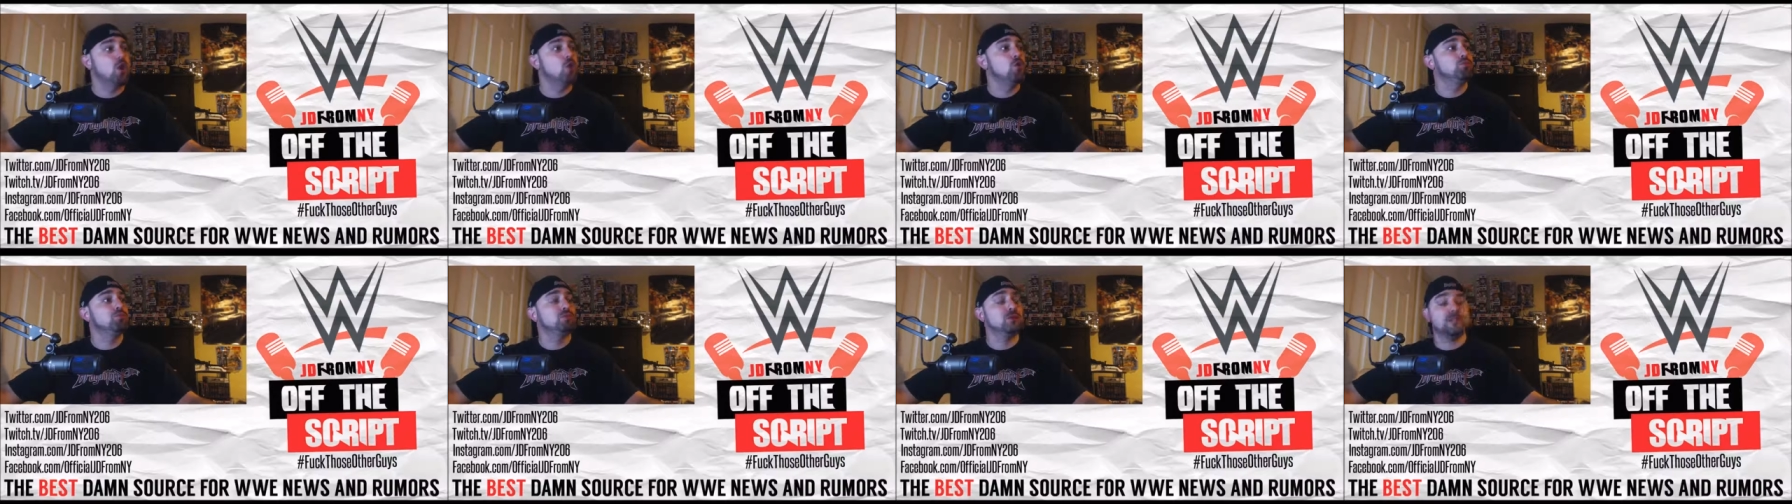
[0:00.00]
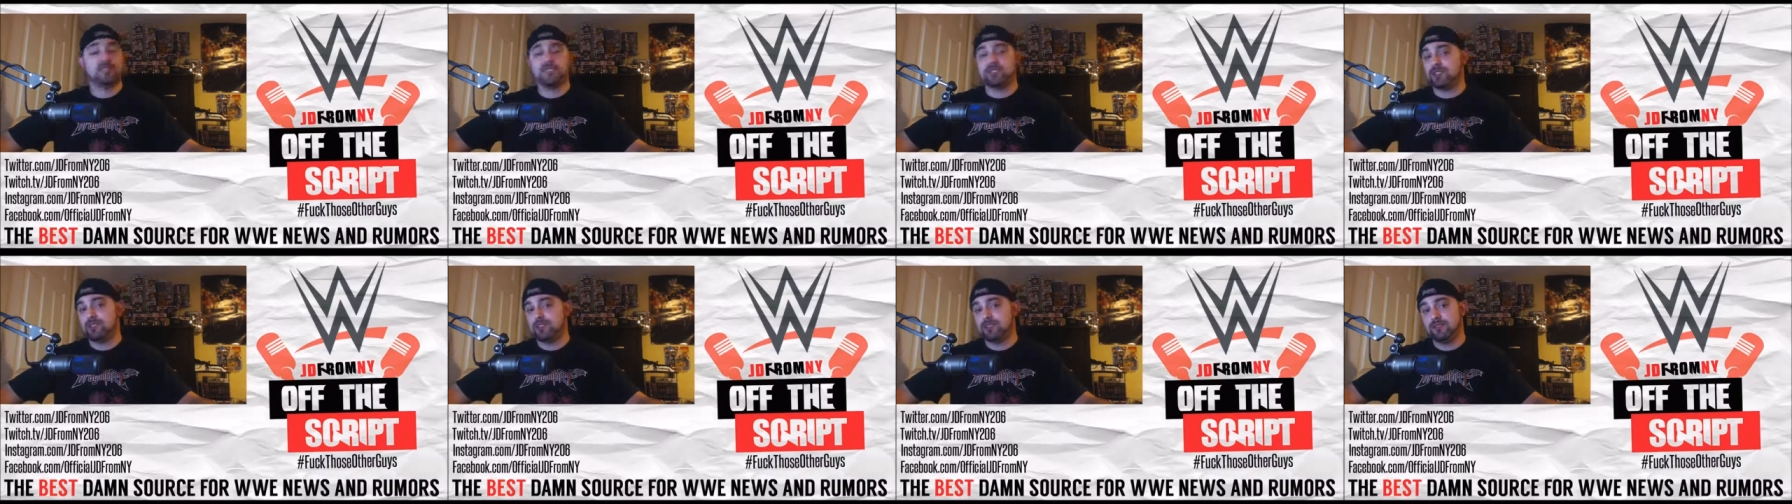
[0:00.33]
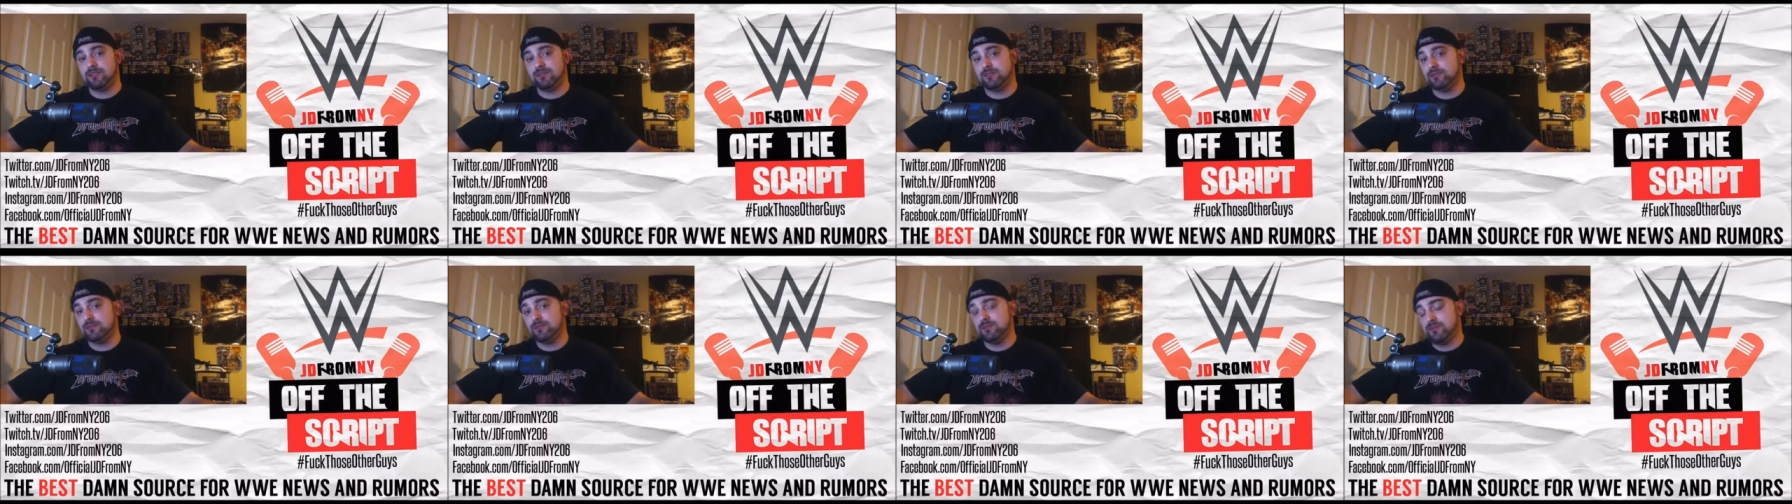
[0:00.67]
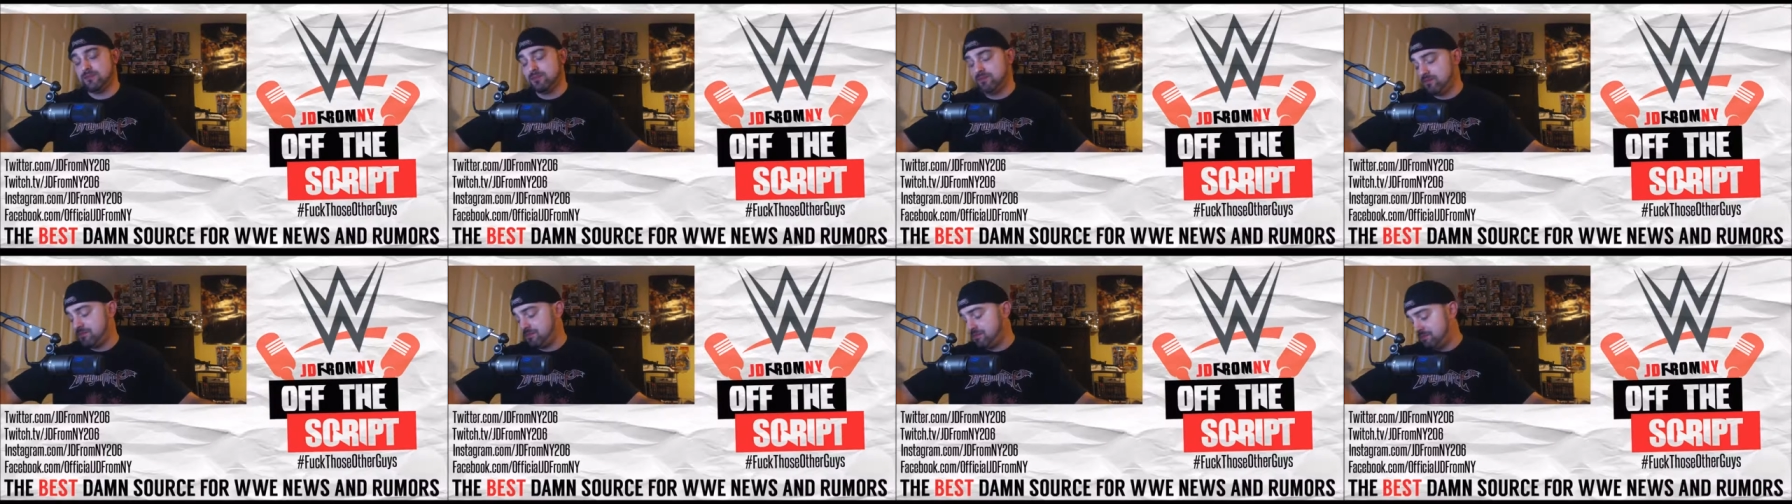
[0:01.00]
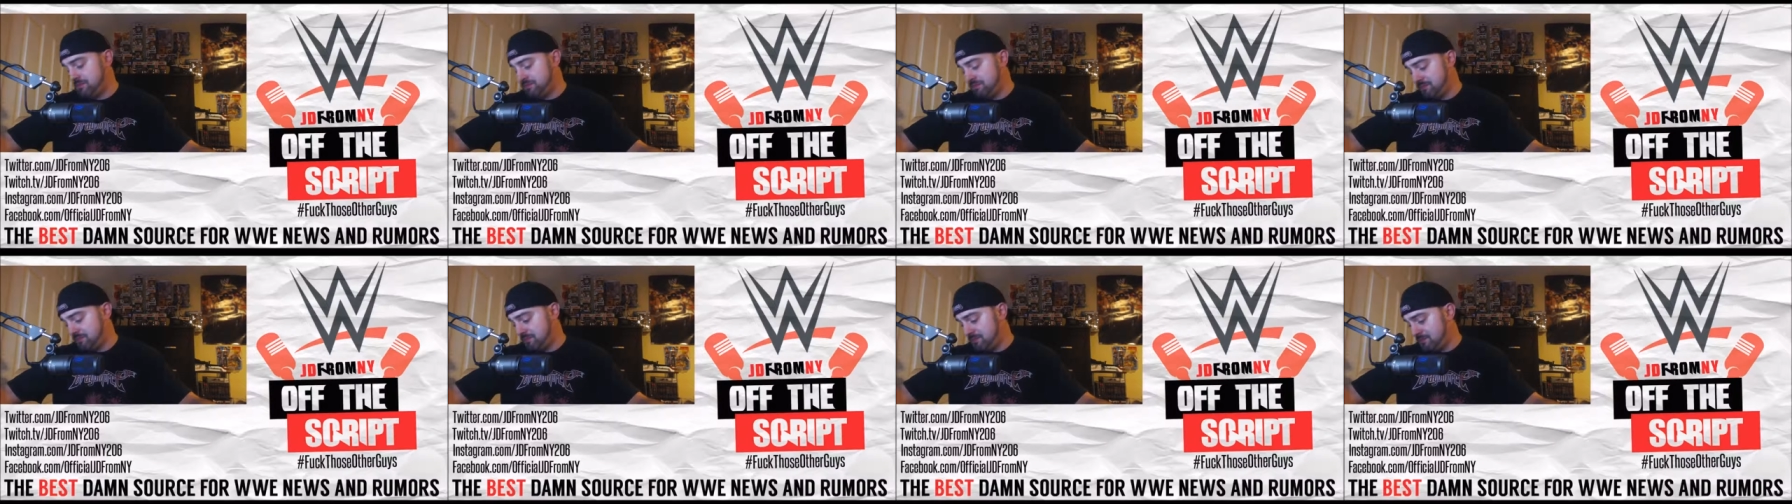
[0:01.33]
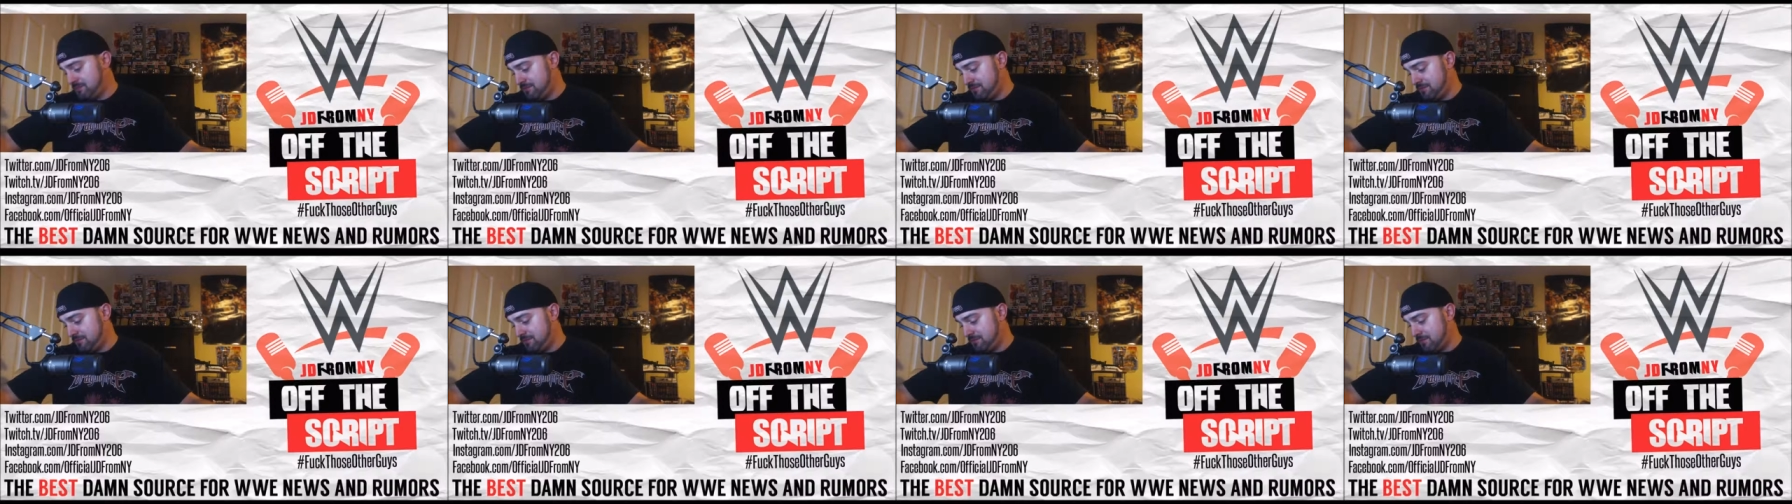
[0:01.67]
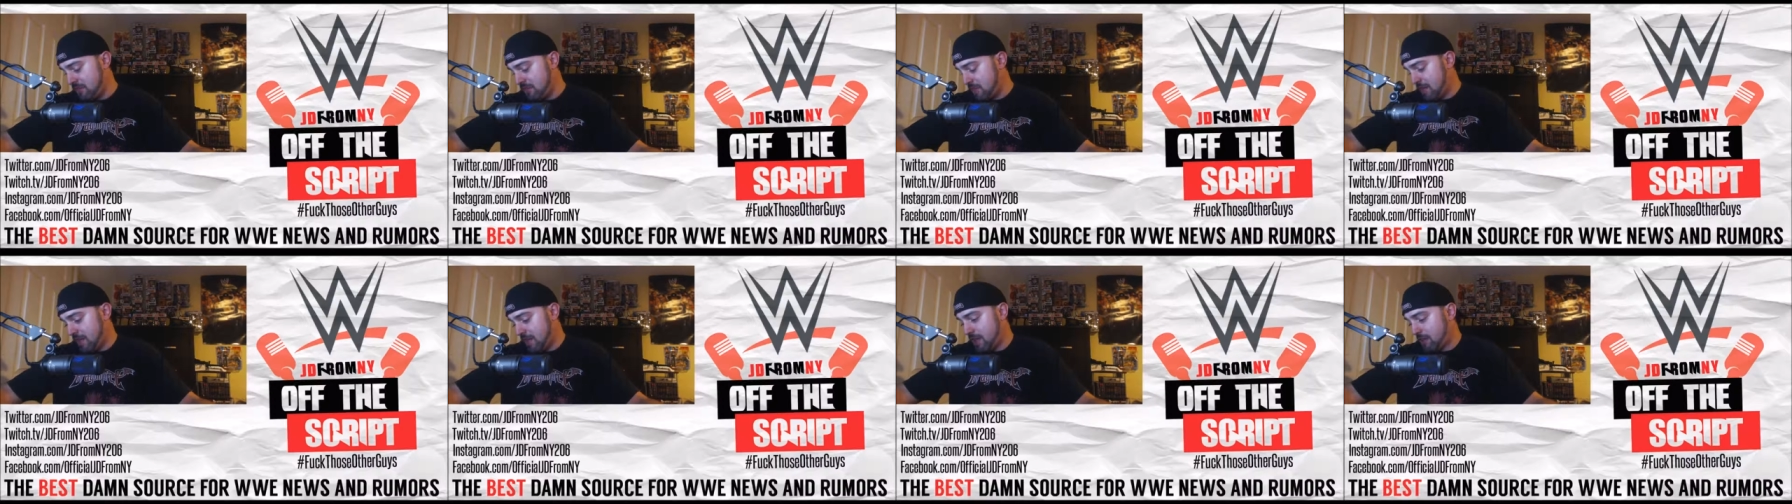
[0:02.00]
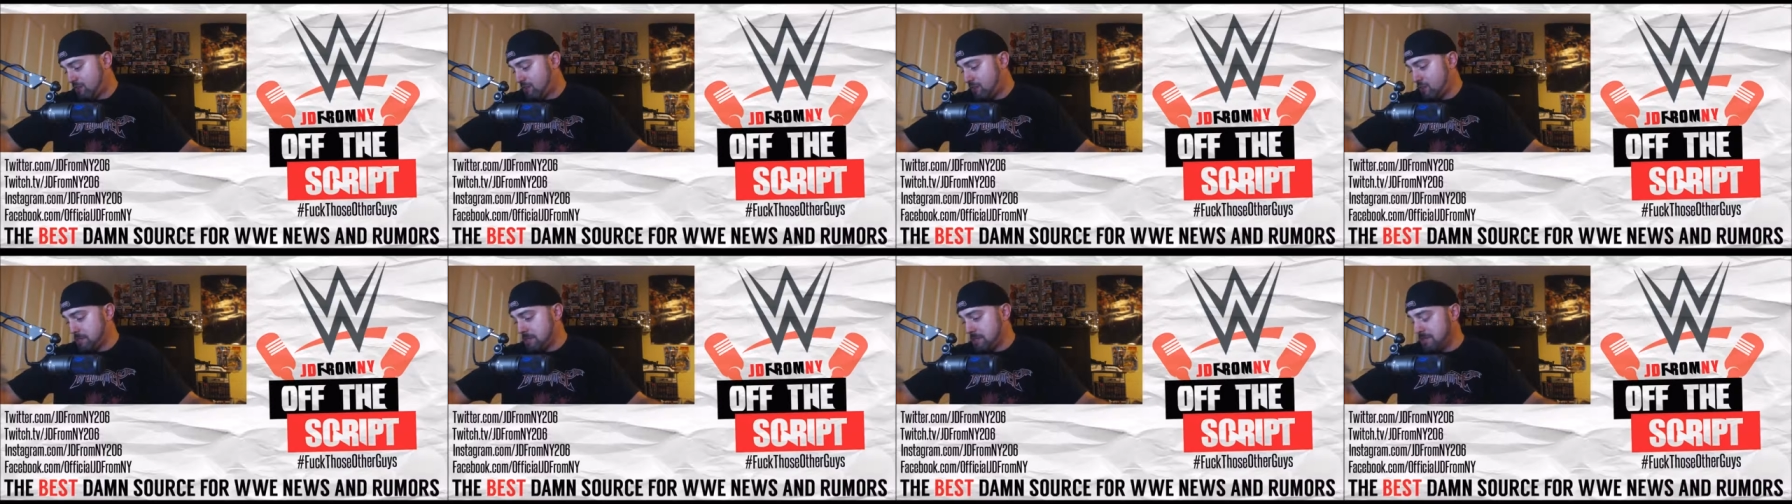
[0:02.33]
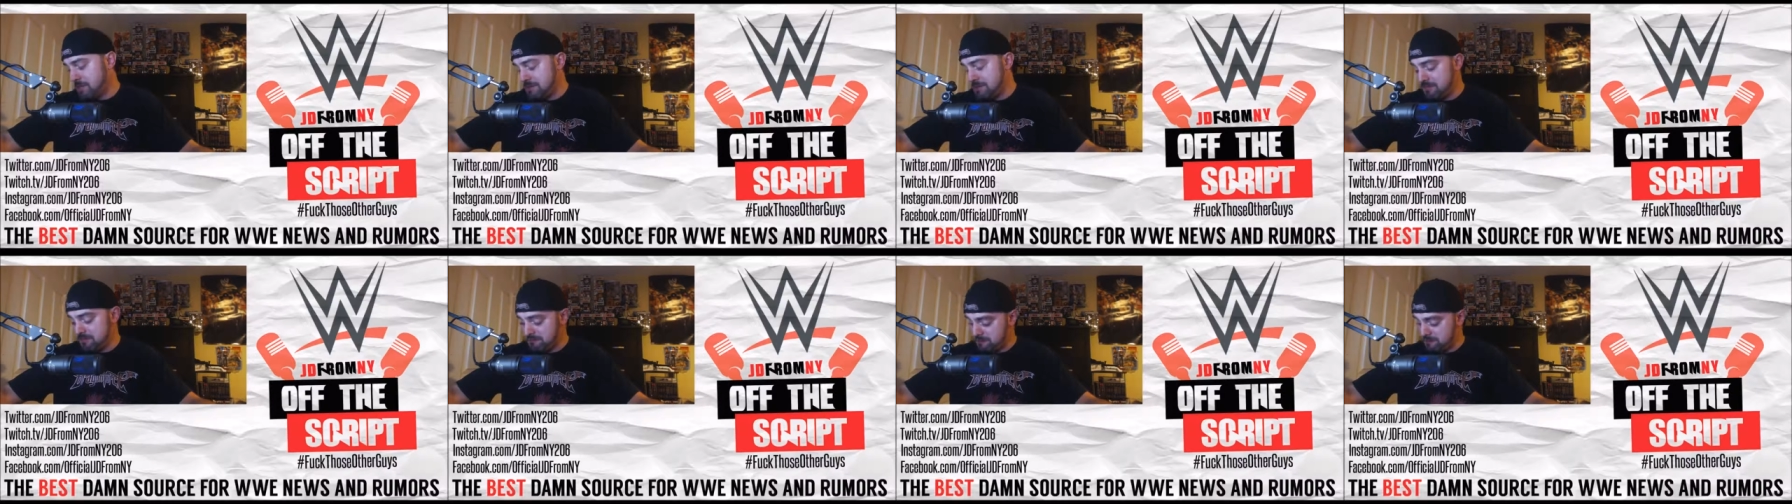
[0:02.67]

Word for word: hopeless. I can't do it.